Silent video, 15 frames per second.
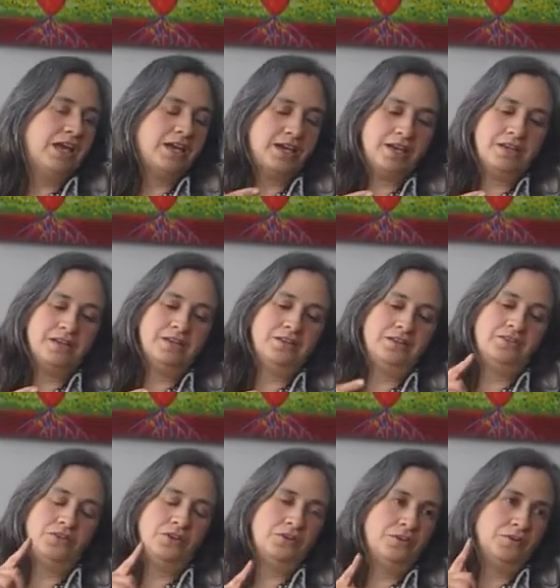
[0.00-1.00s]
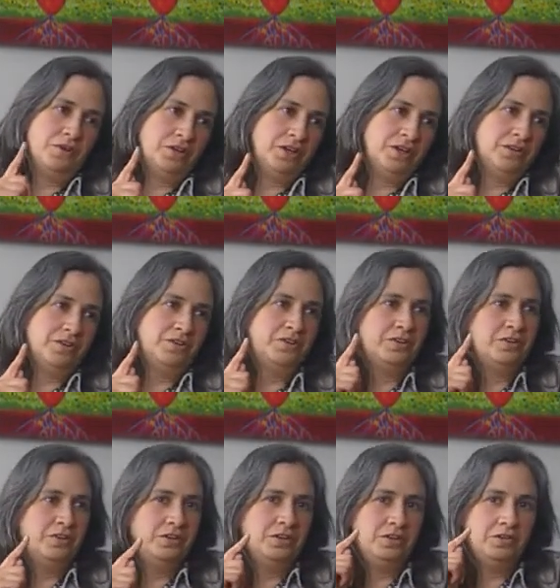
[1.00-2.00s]
and it's also connected to
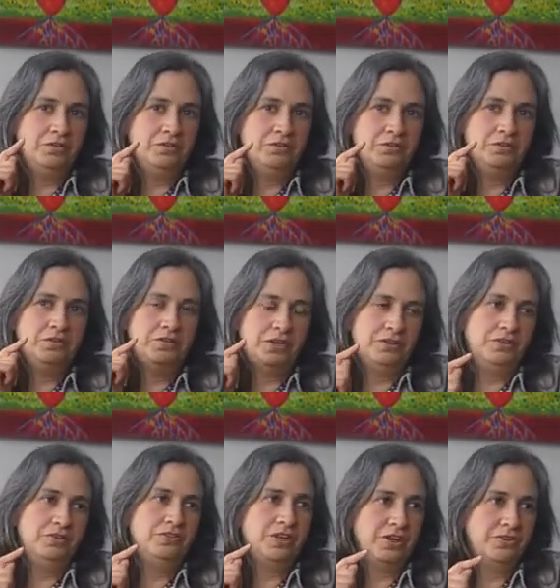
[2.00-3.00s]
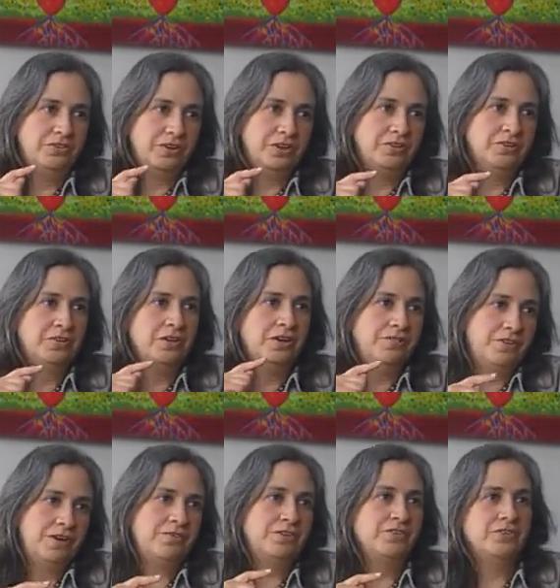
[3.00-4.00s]
the cytoskeleton of
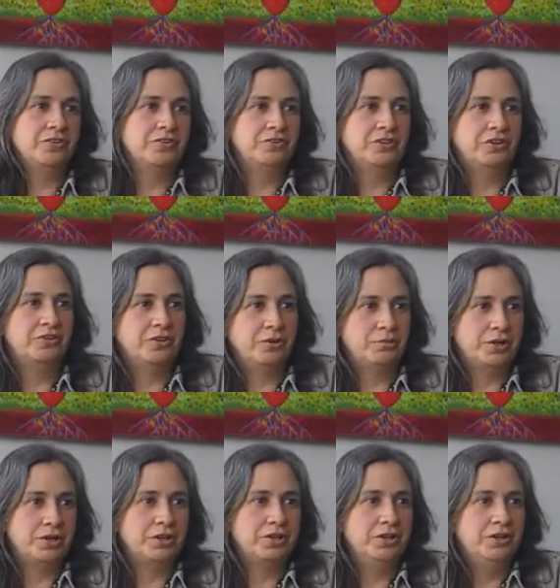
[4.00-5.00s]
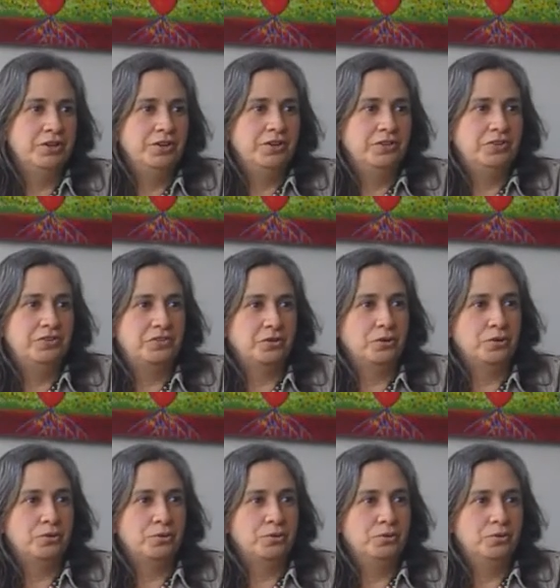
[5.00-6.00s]
every single cell in your body.
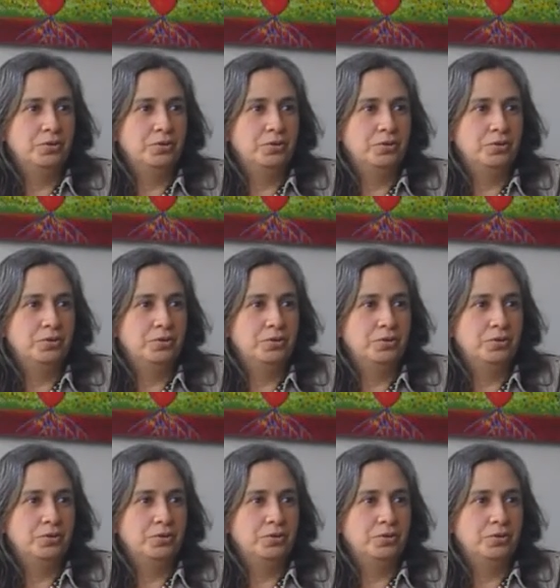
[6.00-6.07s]
So